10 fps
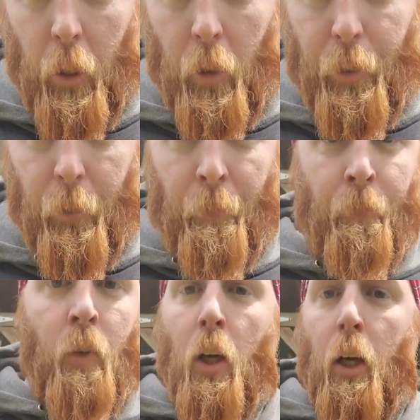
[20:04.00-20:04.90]
her to,
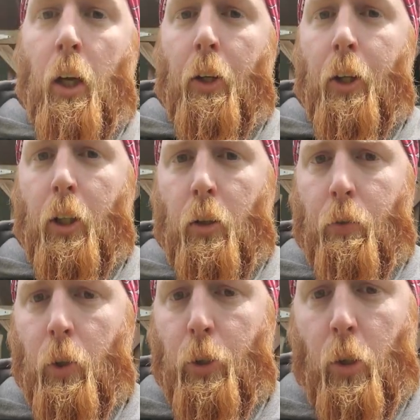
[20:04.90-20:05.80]
I thank you
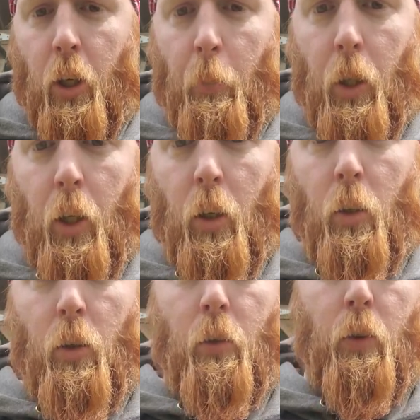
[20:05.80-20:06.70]
for joining me here
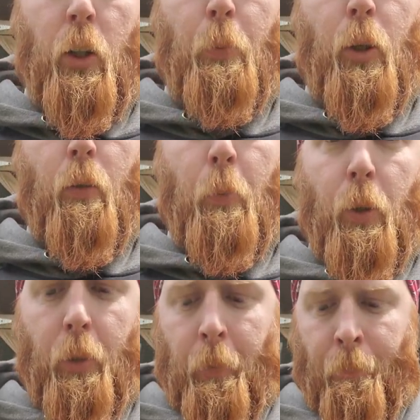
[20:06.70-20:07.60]
on Redbeard
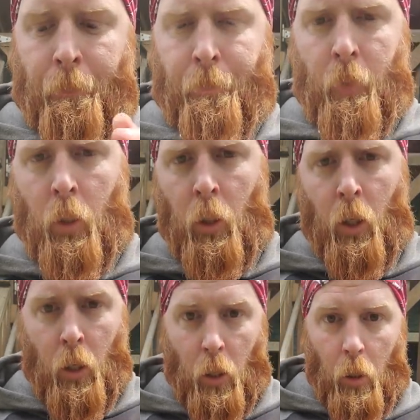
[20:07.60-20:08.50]
Rebuilding.
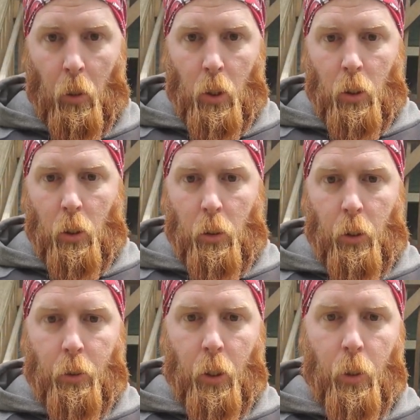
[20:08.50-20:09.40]
And
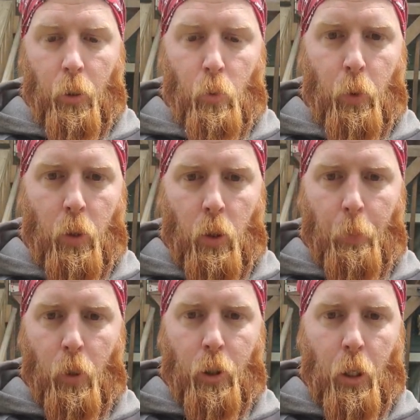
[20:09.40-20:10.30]
that's how you regrip
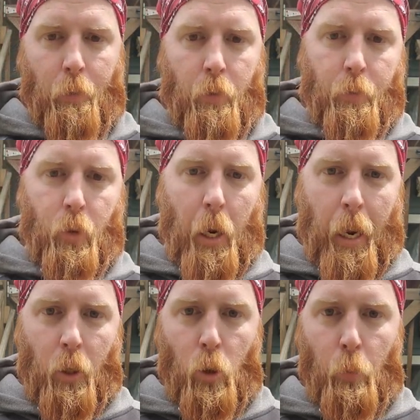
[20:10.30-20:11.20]
your javelin for
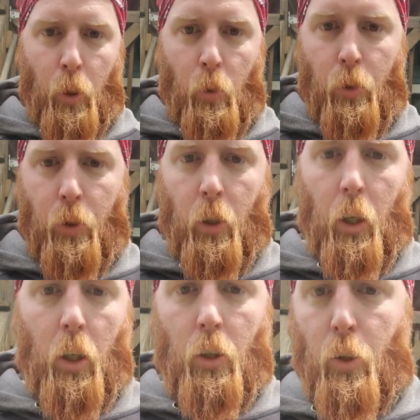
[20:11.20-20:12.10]
at-home use
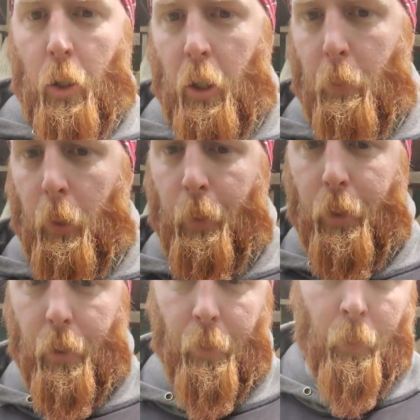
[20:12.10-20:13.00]
and training
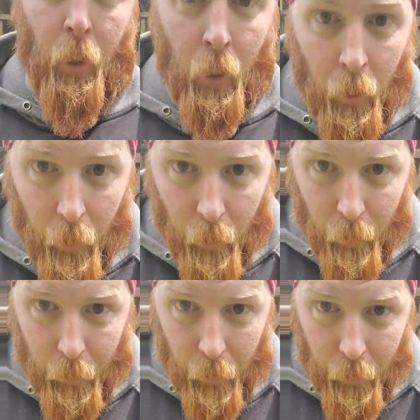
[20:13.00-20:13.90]
purposes.
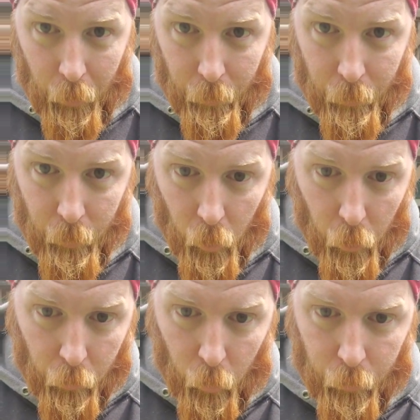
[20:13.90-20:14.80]
Stay safe,
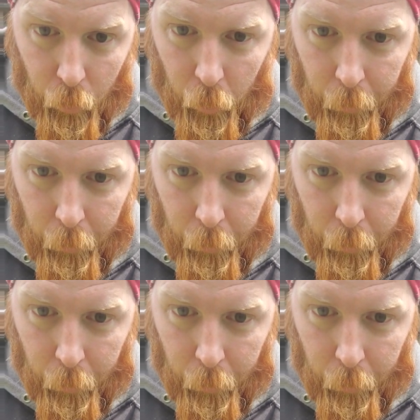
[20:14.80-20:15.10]
throw far.